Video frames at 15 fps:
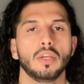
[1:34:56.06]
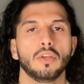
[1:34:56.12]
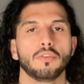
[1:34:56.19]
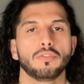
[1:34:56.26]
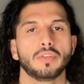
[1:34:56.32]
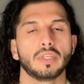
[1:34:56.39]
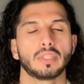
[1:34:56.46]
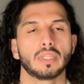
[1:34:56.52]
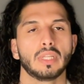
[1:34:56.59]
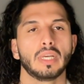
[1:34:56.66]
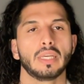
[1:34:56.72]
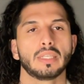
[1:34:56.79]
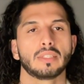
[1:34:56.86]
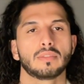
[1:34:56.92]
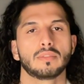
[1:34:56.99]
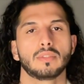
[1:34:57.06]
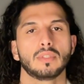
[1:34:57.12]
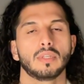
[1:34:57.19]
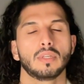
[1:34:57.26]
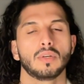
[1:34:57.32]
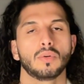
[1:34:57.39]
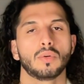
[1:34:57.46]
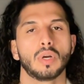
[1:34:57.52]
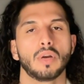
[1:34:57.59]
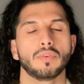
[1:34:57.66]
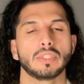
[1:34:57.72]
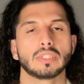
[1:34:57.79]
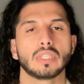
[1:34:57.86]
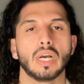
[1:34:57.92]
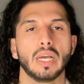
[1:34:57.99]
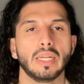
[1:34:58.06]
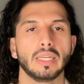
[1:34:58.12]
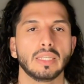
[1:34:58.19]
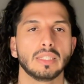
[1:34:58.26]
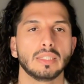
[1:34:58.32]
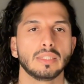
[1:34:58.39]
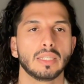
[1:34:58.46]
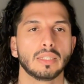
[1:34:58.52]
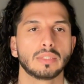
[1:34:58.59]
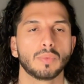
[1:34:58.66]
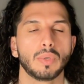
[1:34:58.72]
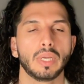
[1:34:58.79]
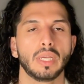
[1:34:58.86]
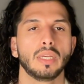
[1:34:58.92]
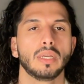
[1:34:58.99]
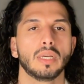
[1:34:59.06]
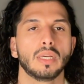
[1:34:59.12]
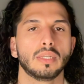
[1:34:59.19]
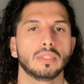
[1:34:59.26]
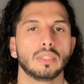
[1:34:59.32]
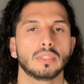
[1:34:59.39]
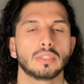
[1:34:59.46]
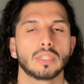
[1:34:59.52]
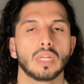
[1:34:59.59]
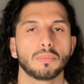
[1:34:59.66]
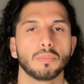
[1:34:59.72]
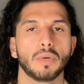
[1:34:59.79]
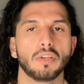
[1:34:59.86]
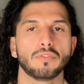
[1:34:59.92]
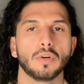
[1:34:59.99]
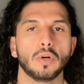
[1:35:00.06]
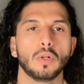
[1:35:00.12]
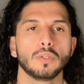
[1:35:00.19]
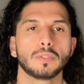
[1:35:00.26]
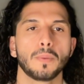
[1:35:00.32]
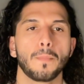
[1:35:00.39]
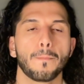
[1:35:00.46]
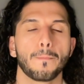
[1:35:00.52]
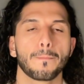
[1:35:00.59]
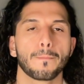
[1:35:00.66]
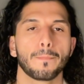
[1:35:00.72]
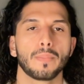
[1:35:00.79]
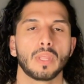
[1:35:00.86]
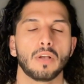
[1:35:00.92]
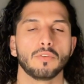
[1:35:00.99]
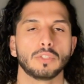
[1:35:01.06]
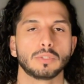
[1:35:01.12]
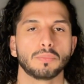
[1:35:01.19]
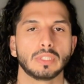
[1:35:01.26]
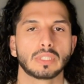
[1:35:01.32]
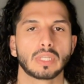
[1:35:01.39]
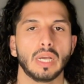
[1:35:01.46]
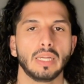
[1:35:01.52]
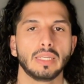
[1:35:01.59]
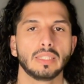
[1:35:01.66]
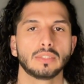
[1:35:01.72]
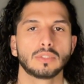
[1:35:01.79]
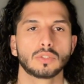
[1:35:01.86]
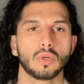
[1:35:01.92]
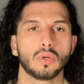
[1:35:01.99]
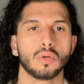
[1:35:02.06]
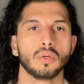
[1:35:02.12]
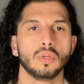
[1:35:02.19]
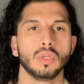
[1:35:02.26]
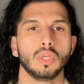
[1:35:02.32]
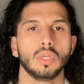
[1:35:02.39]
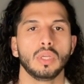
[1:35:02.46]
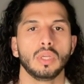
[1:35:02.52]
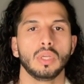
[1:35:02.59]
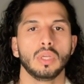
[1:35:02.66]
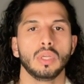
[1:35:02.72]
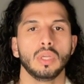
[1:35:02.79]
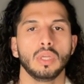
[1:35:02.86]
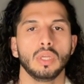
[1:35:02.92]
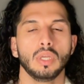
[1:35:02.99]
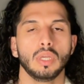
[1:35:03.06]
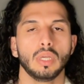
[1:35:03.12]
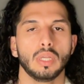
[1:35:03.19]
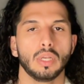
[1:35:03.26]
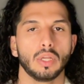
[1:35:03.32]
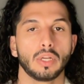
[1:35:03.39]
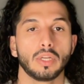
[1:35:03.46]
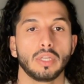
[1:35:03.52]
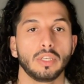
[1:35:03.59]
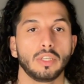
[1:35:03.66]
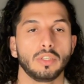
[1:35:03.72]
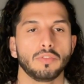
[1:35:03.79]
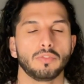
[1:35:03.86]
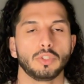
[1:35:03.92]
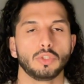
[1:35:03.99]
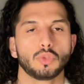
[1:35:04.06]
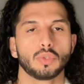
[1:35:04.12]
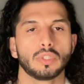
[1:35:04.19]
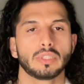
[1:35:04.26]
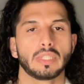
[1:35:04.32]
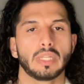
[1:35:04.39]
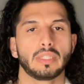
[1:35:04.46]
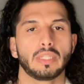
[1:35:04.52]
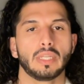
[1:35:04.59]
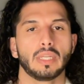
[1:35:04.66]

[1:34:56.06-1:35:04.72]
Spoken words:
felt like, or I was guided in this way, and it's not my fault. I was misguided. So a lot of the individuals that